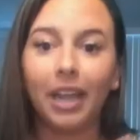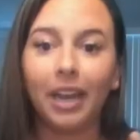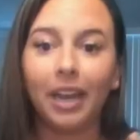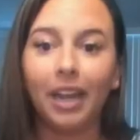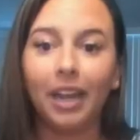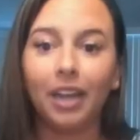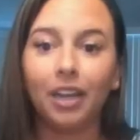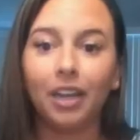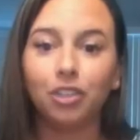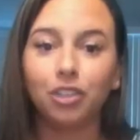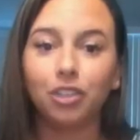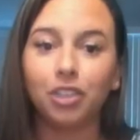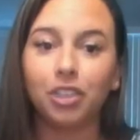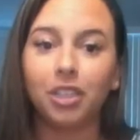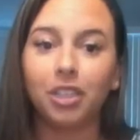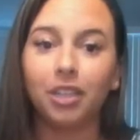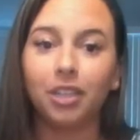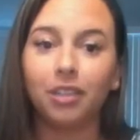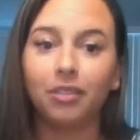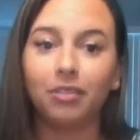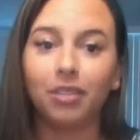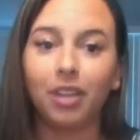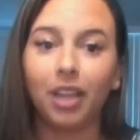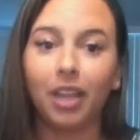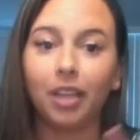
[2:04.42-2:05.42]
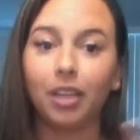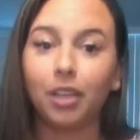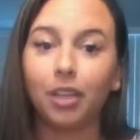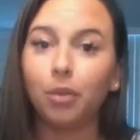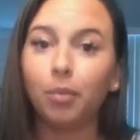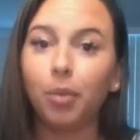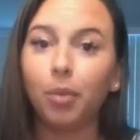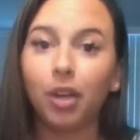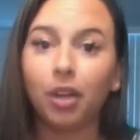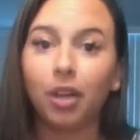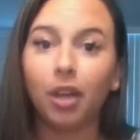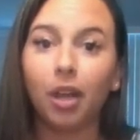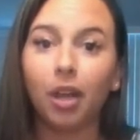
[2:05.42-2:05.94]
energy of like you
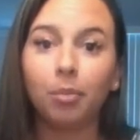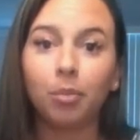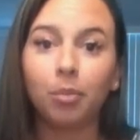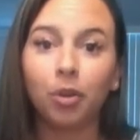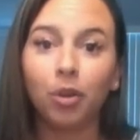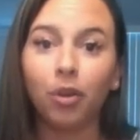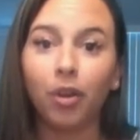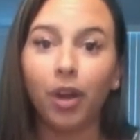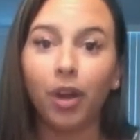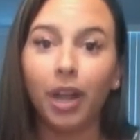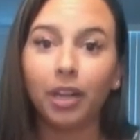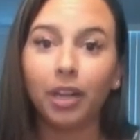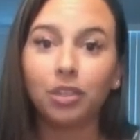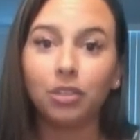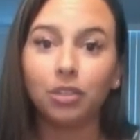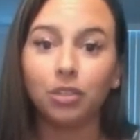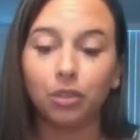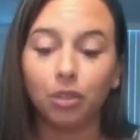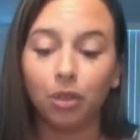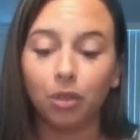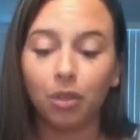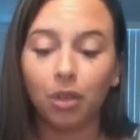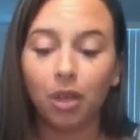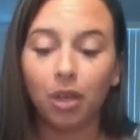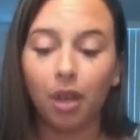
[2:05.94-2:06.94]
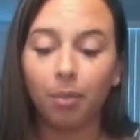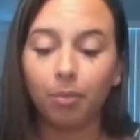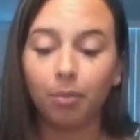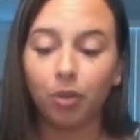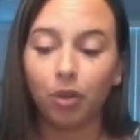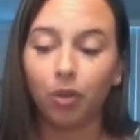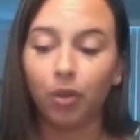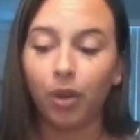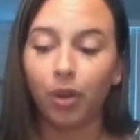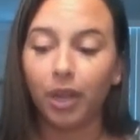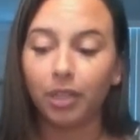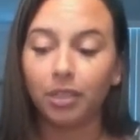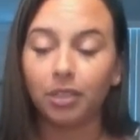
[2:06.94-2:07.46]
better come correct or don't come
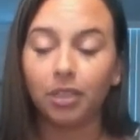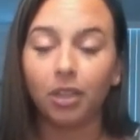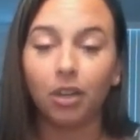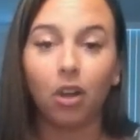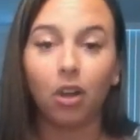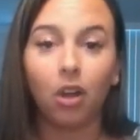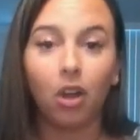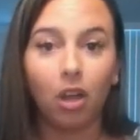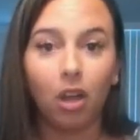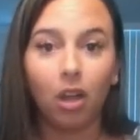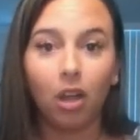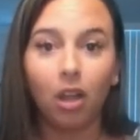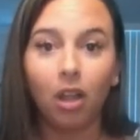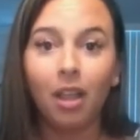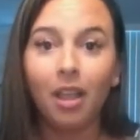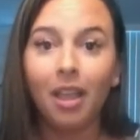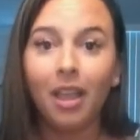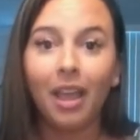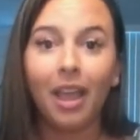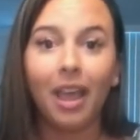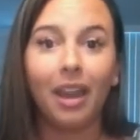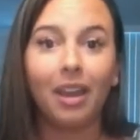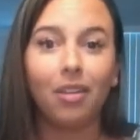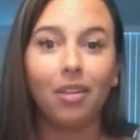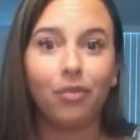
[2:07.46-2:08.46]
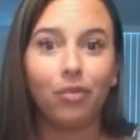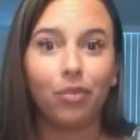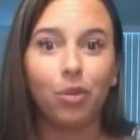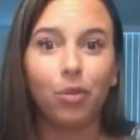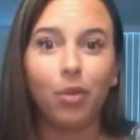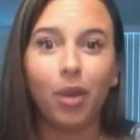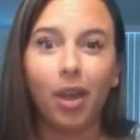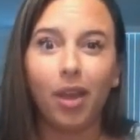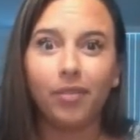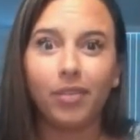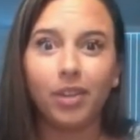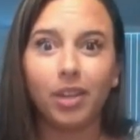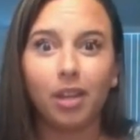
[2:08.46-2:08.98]
correct at all and if you
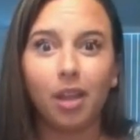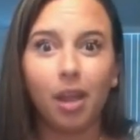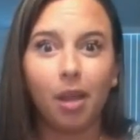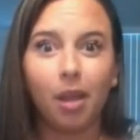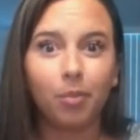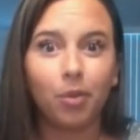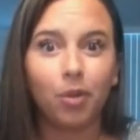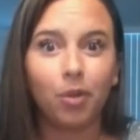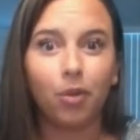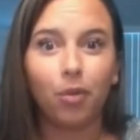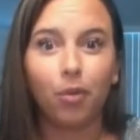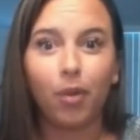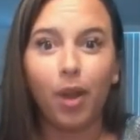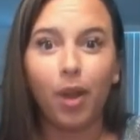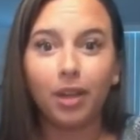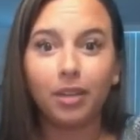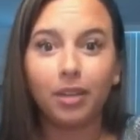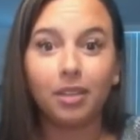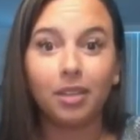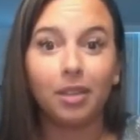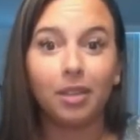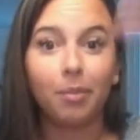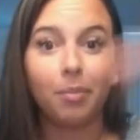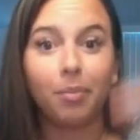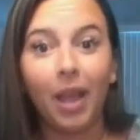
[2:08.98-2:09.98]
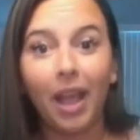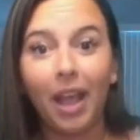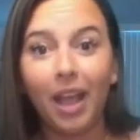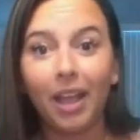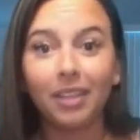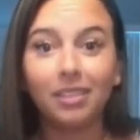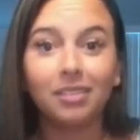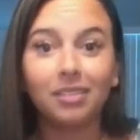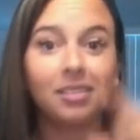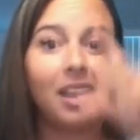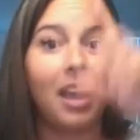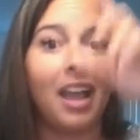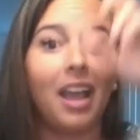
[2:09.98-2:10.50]
haven't come correct in the
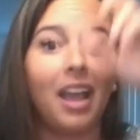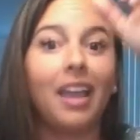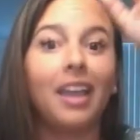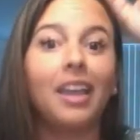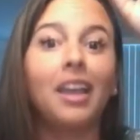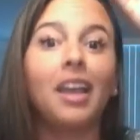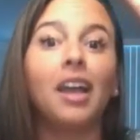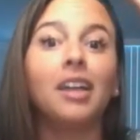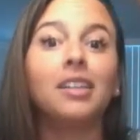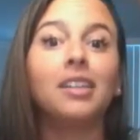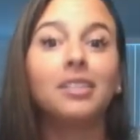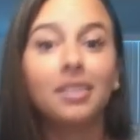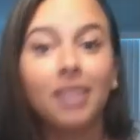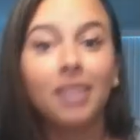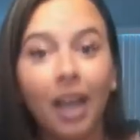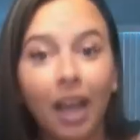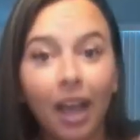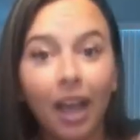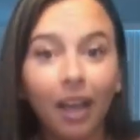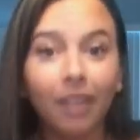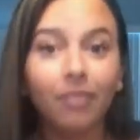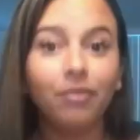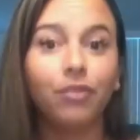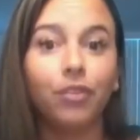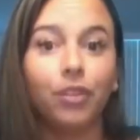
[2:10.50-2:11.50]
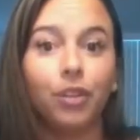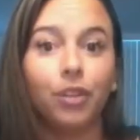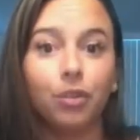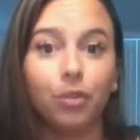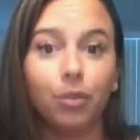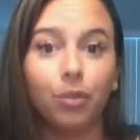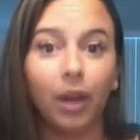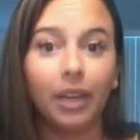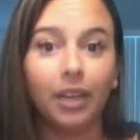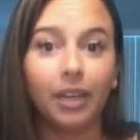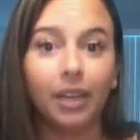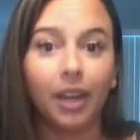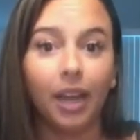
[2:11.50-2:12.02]
past i ain't got time for you
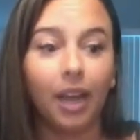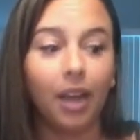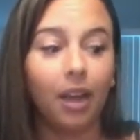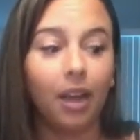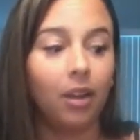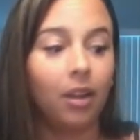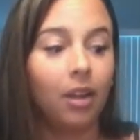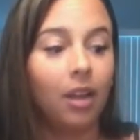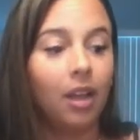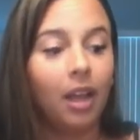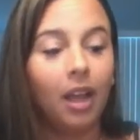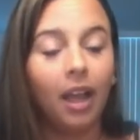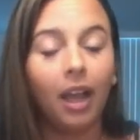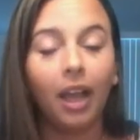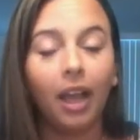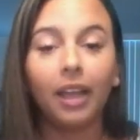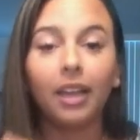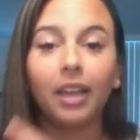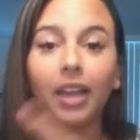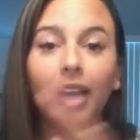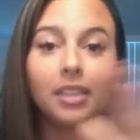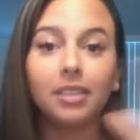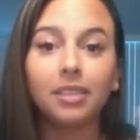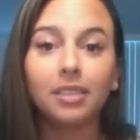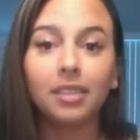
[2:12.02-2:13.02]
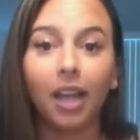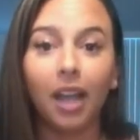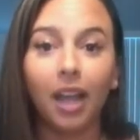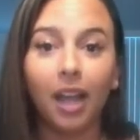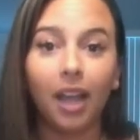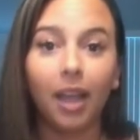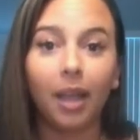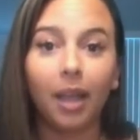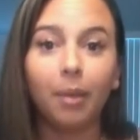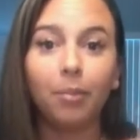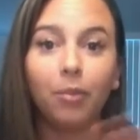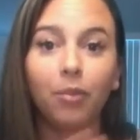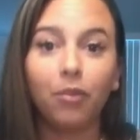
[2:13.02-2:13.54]
right now i ain't got
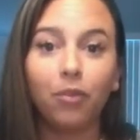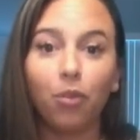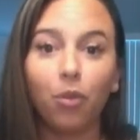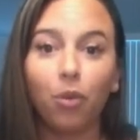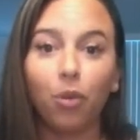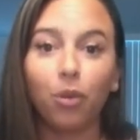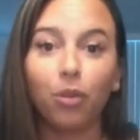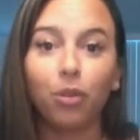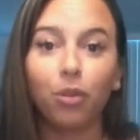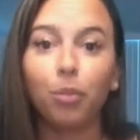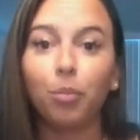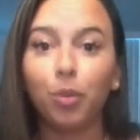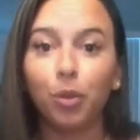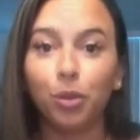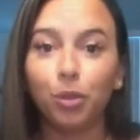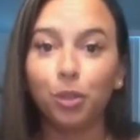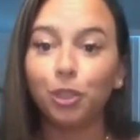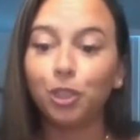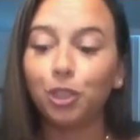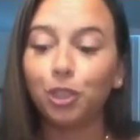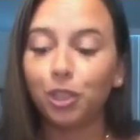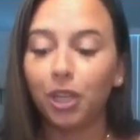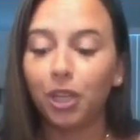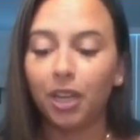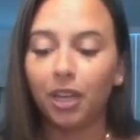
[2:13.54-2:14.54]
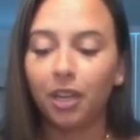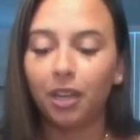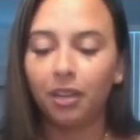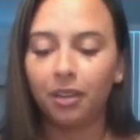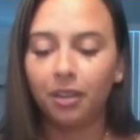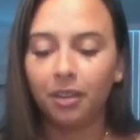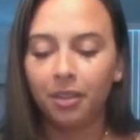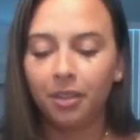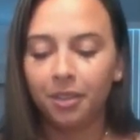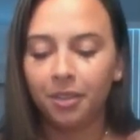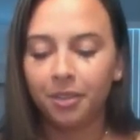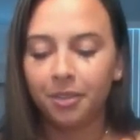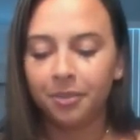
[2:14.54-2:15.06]
time for the bullshit
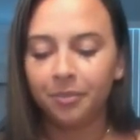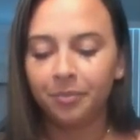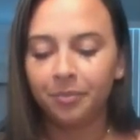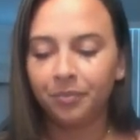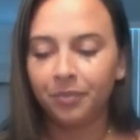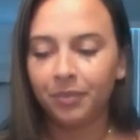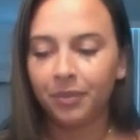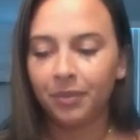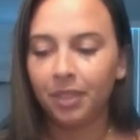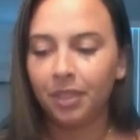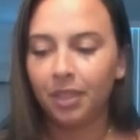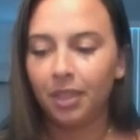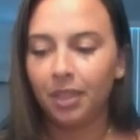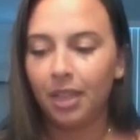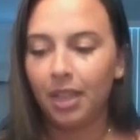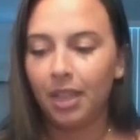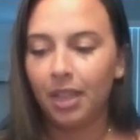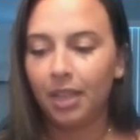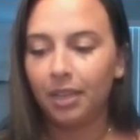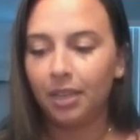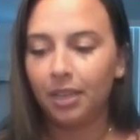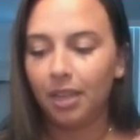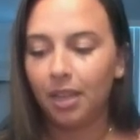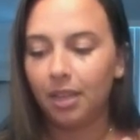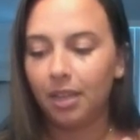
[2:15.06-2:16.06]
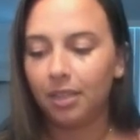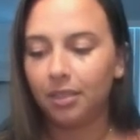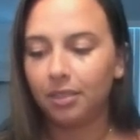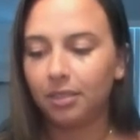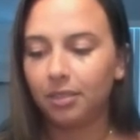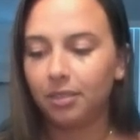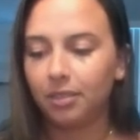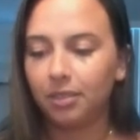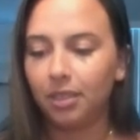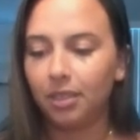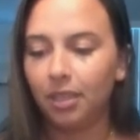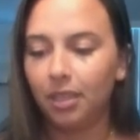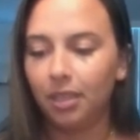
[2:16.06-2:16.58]
let us
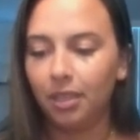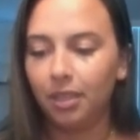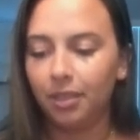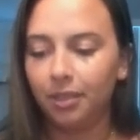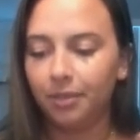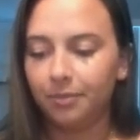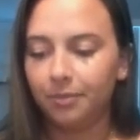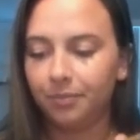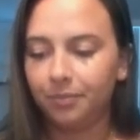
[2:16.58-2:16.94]
see